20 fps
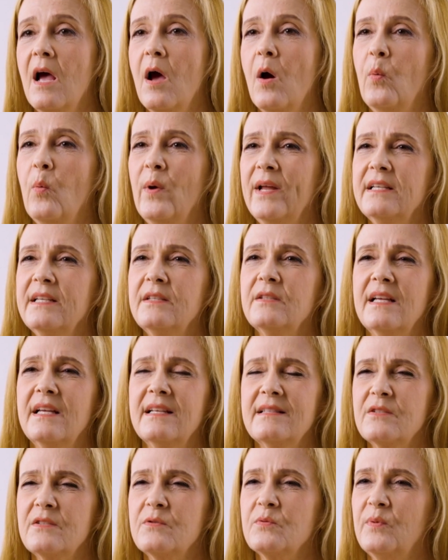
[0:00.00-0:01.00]
When
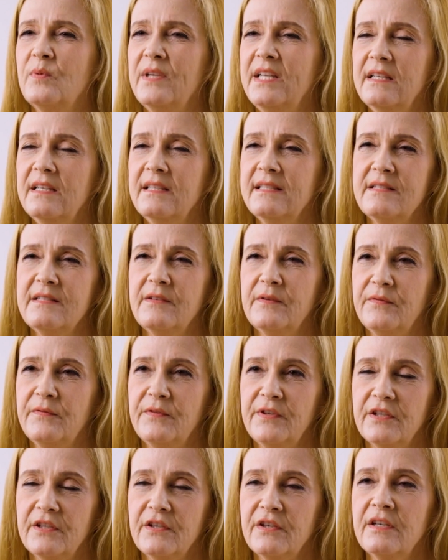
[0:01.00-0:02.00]
it's really
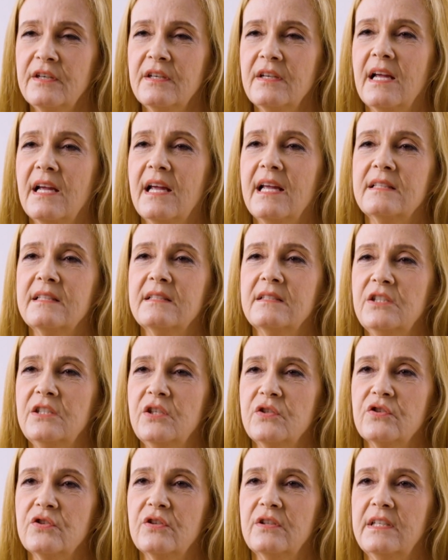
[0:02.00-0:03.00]
severe, it
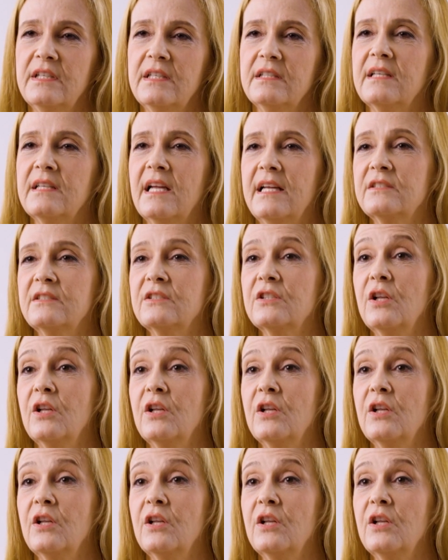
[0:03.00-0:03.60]
usually takes